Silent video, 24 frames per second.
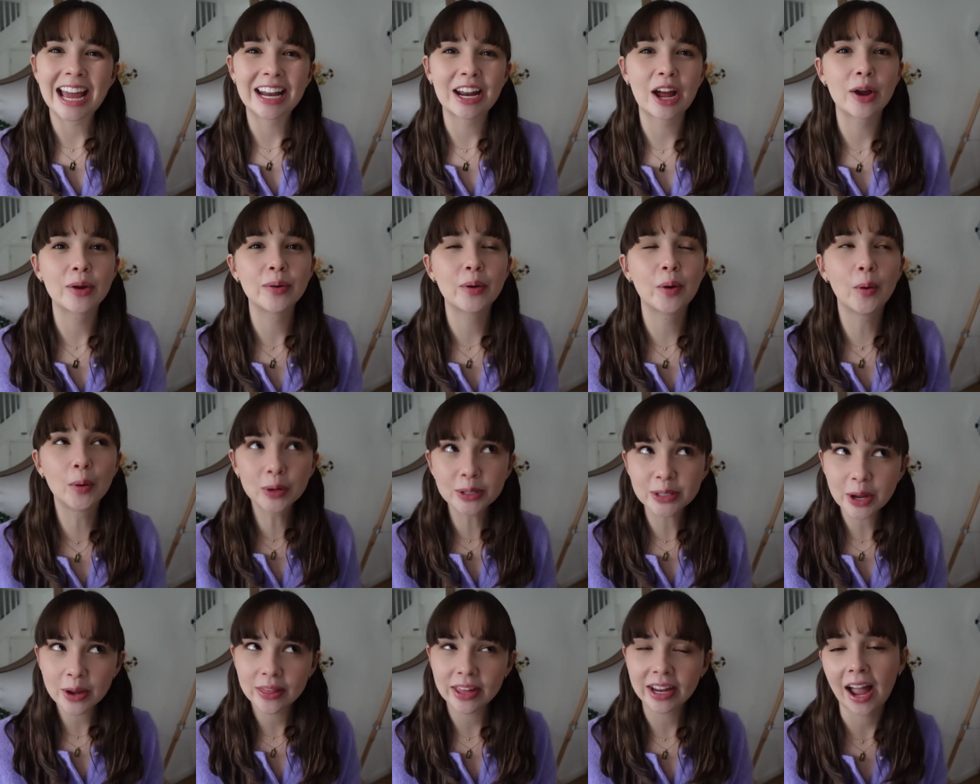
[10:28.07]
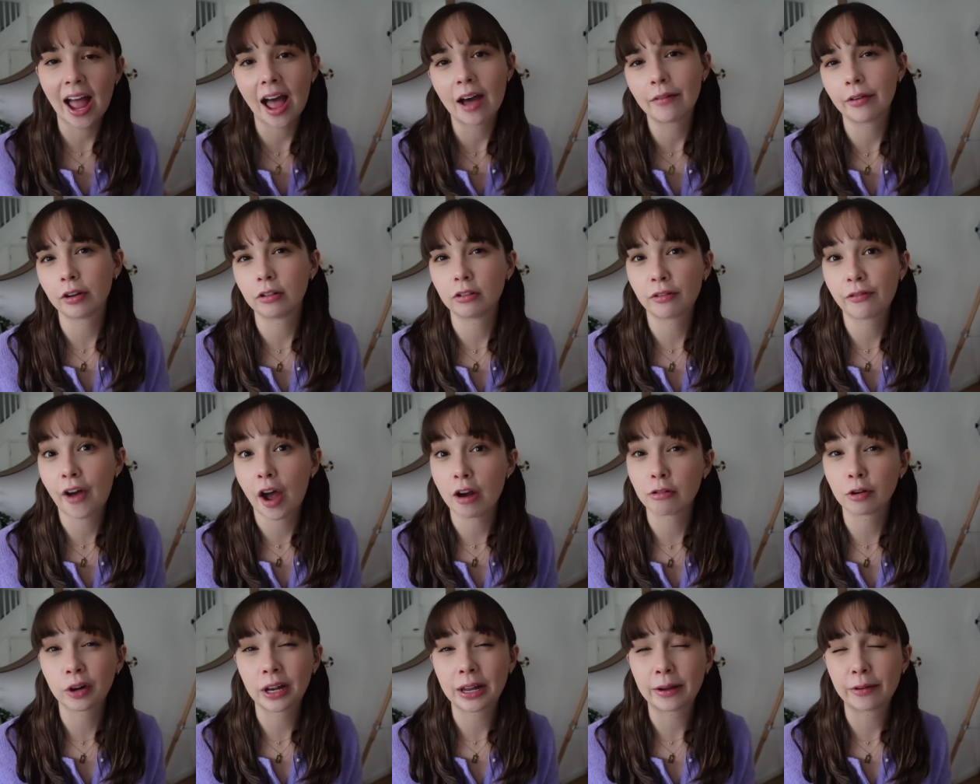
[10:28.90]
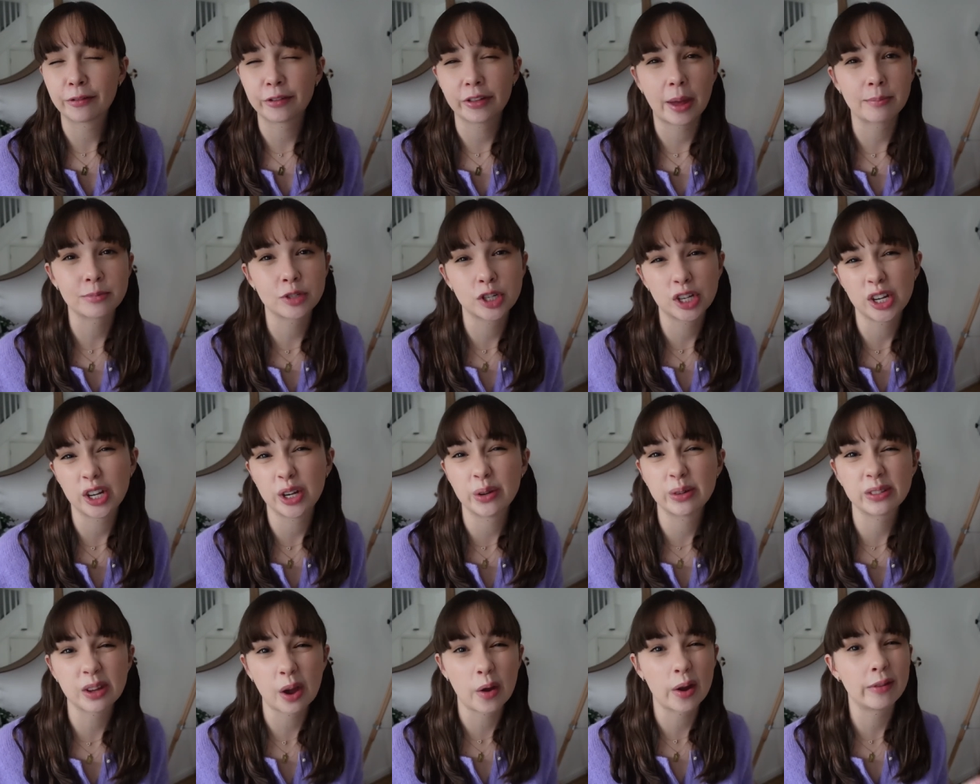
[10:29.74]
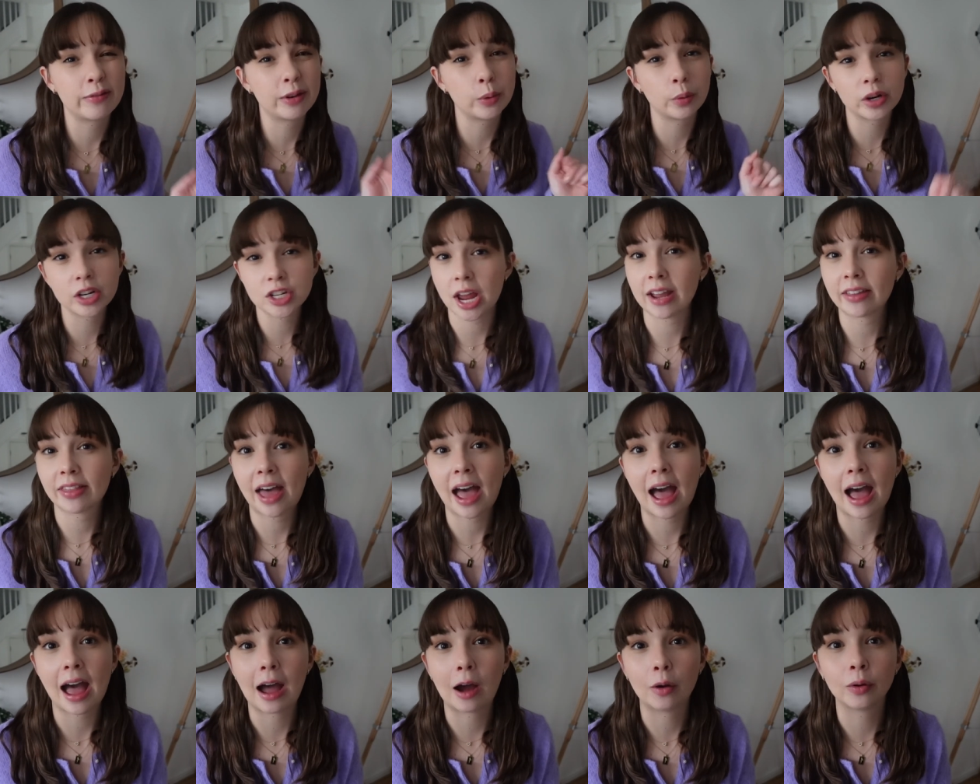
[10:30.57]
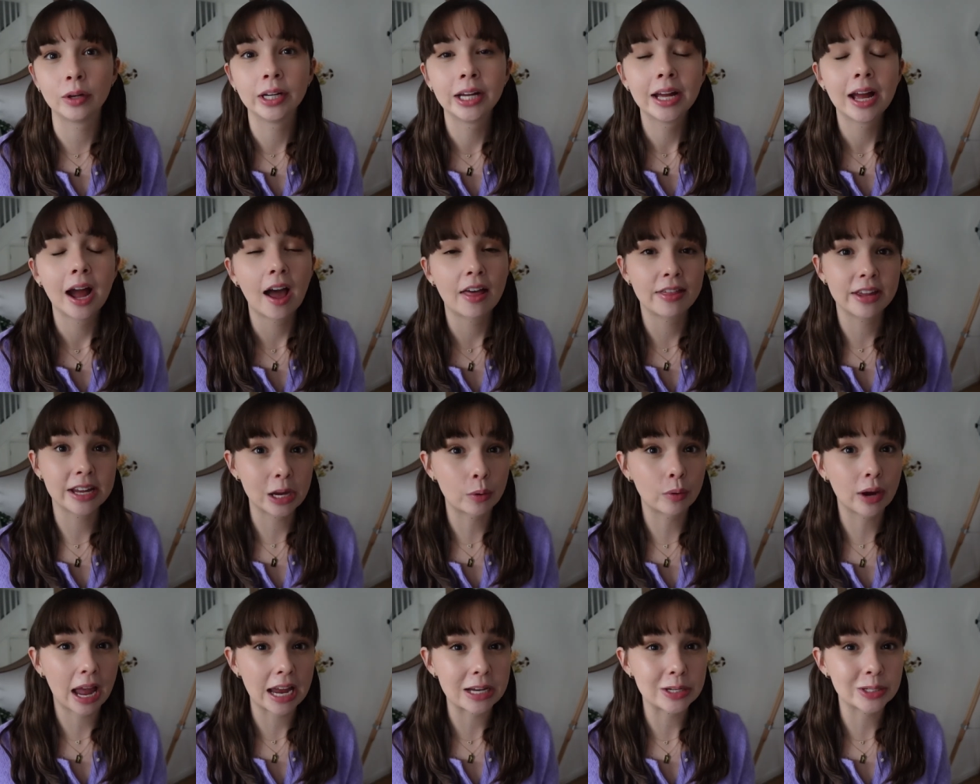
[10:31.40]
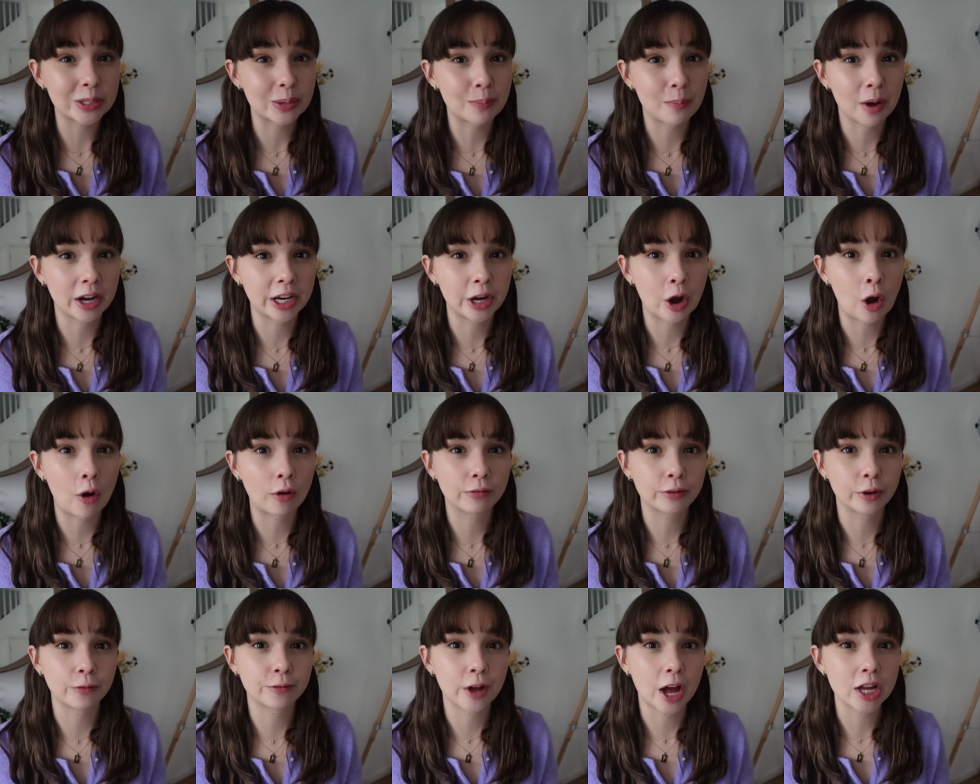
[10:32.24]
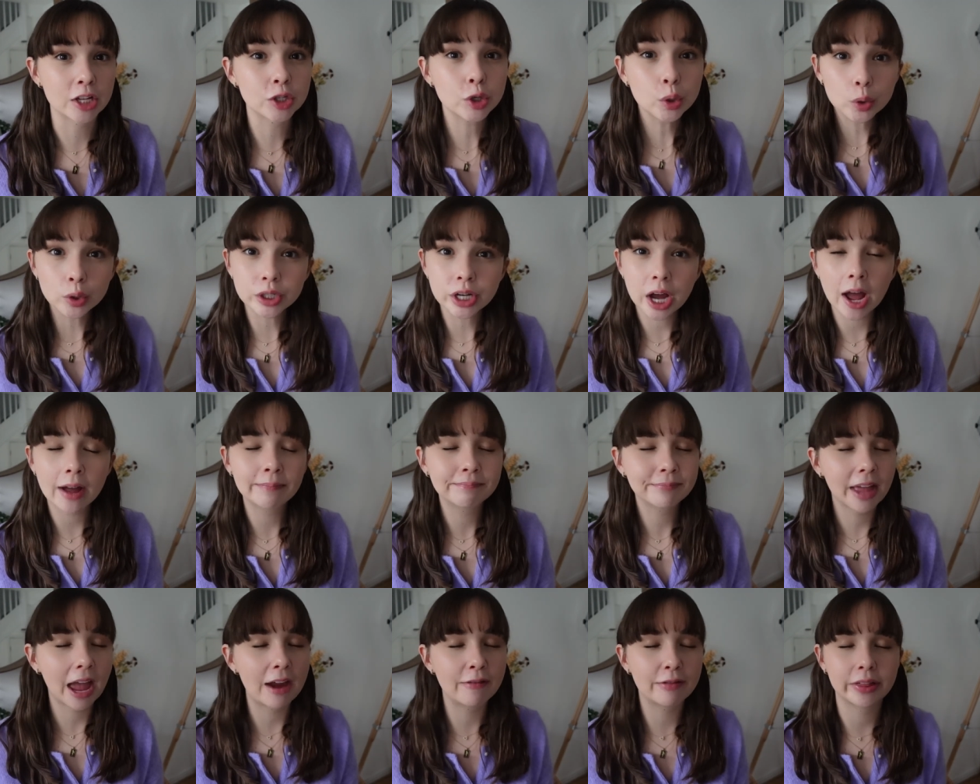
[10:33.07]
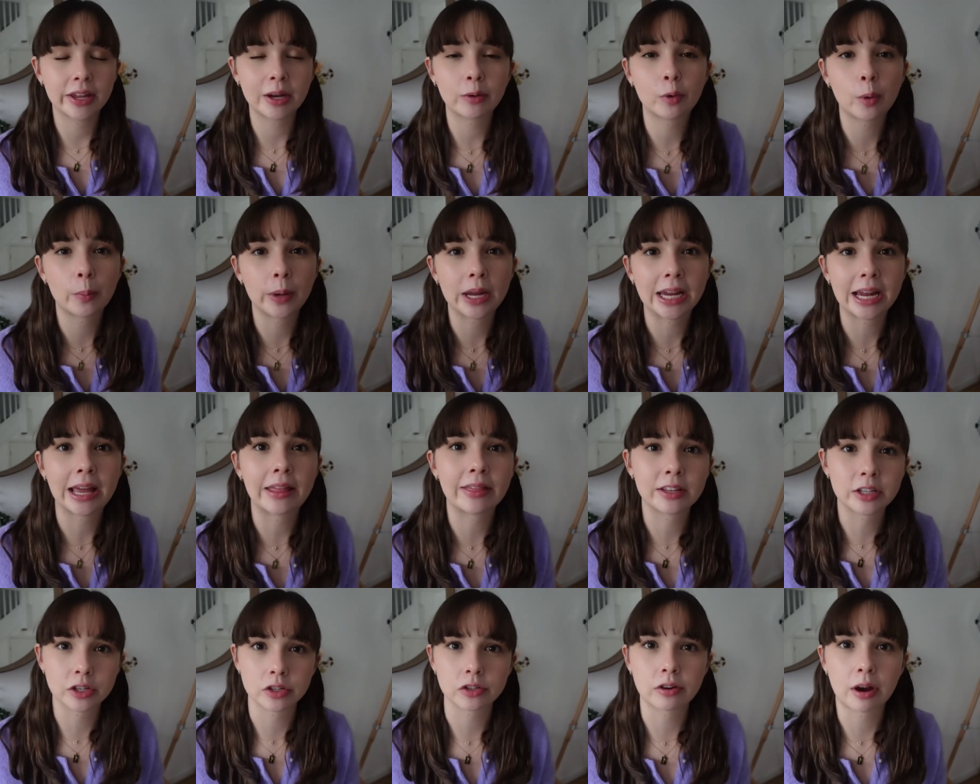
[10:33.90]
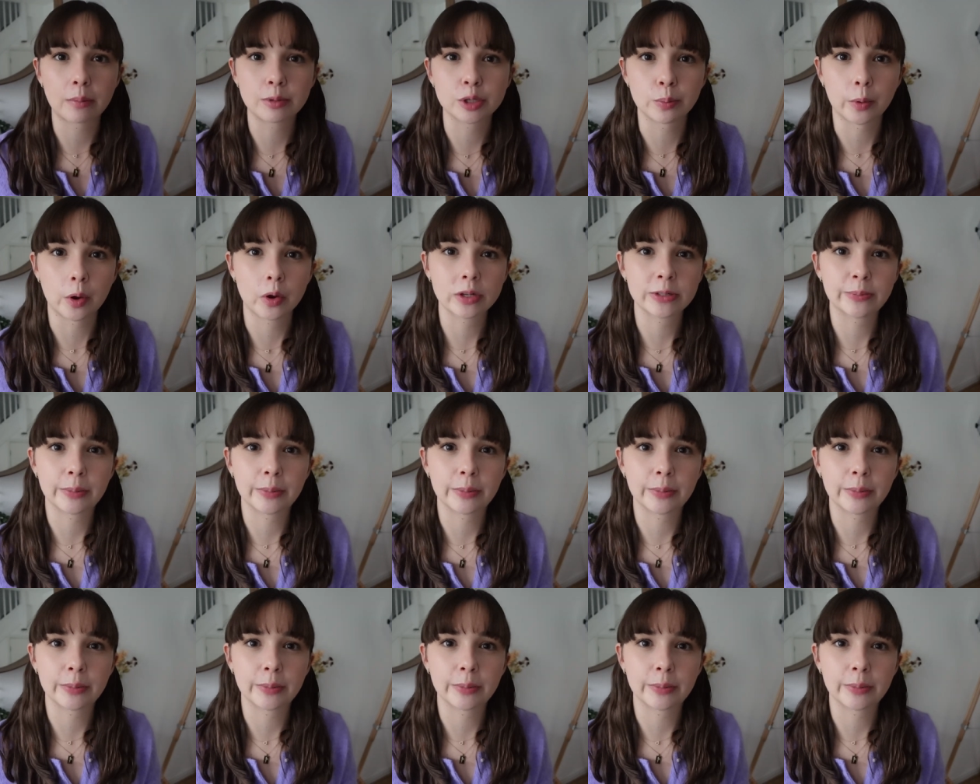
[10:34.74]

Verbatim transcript: And I also think I have a referral link for them too. So if you want to check that out, I think it will get you some money off your first order. Everything will be in the description box